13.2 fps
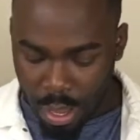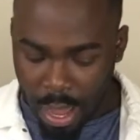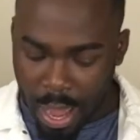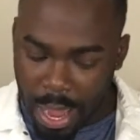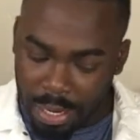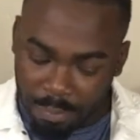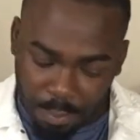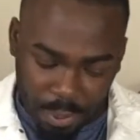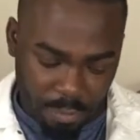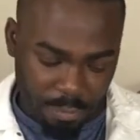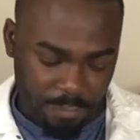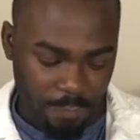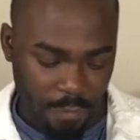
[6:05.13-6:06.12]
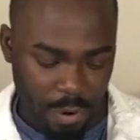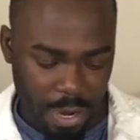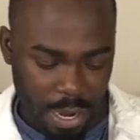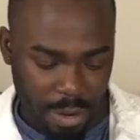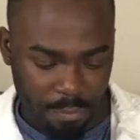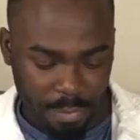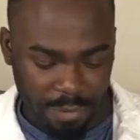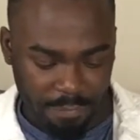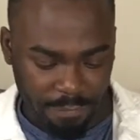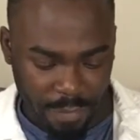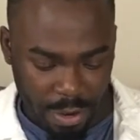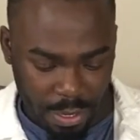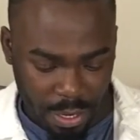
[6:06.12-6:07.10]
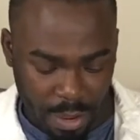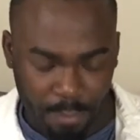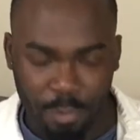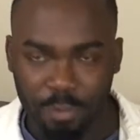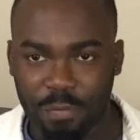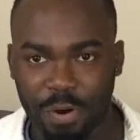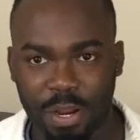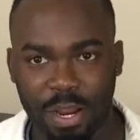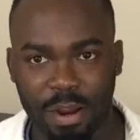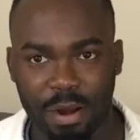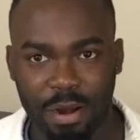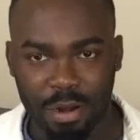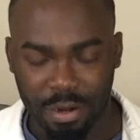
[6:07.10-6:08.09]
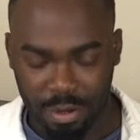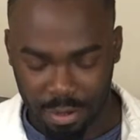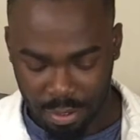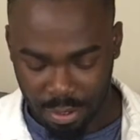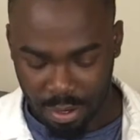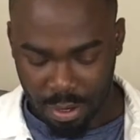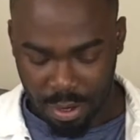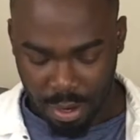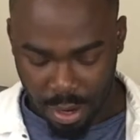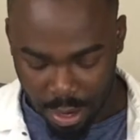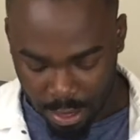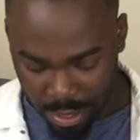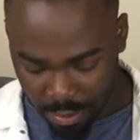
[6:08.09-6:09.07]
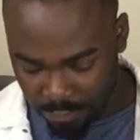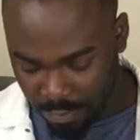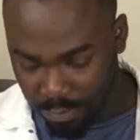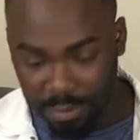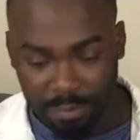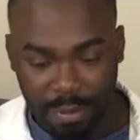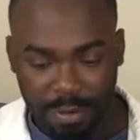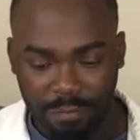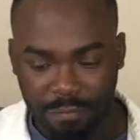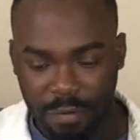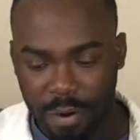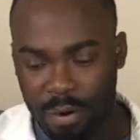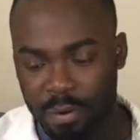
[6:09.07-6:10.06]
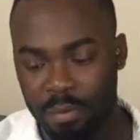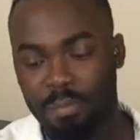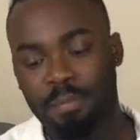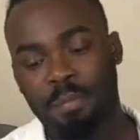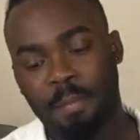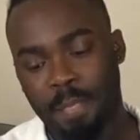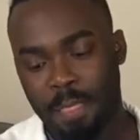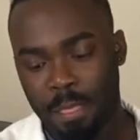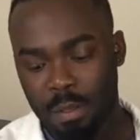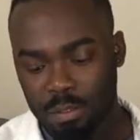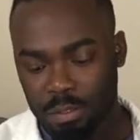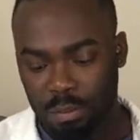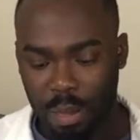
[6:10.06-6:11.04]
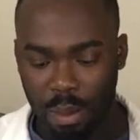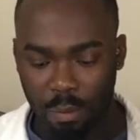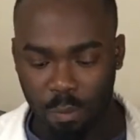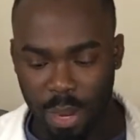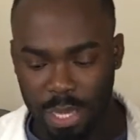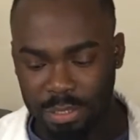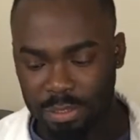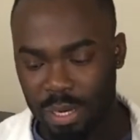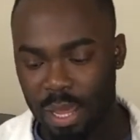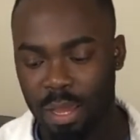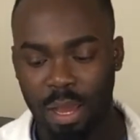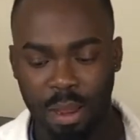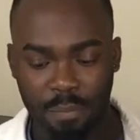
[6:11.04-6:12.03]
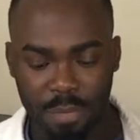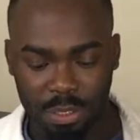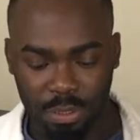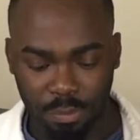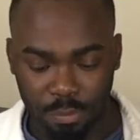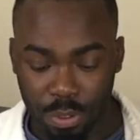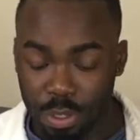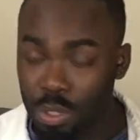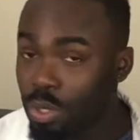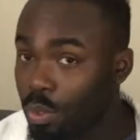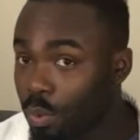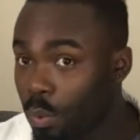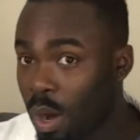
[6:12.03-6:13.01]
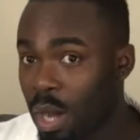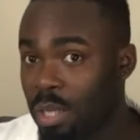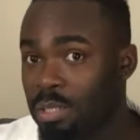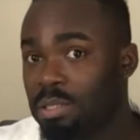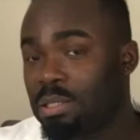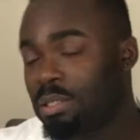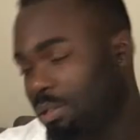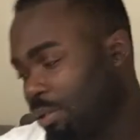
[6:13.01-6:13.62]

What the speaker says: I had a pair before night, my friend came over here and I gave them to my friend. So I went and I got me some new ones,